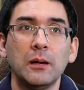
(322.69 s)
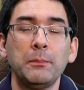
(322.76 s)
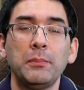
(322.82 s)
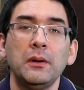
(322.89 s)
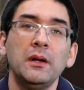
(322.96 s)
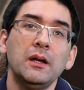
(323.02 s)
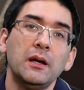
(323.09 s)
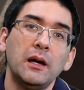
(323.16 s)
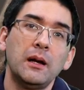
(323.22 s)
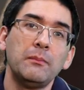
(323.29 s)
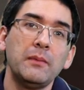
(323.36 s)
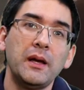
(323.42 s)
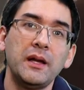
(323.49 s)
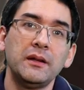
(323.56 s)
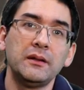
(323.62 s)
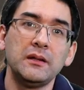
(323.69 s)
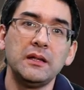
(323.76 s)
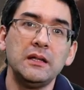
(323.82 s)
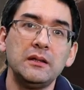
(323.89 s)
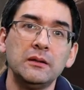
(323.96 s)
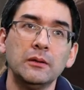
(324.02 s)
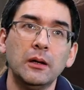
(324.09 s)
up um, and
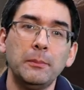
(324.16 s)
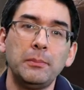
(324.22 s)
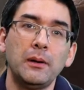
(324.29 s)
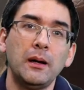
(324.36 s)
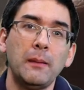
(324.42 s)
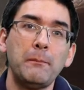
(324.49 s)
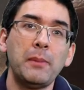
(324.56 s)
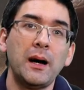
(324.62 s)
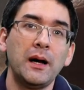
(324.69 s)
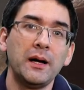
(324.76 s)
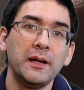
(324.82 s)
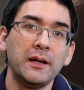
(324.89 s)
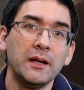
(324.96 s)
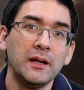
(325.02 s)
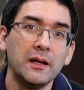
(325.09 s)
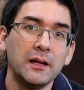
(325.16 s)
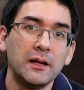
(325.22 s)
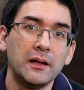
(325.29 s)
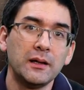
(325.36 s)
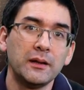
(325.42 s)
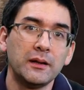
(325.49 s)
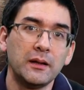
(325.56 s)
eaten up uh, by
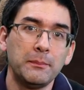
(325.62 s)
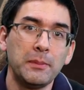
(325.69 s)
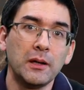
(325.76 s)
uh, the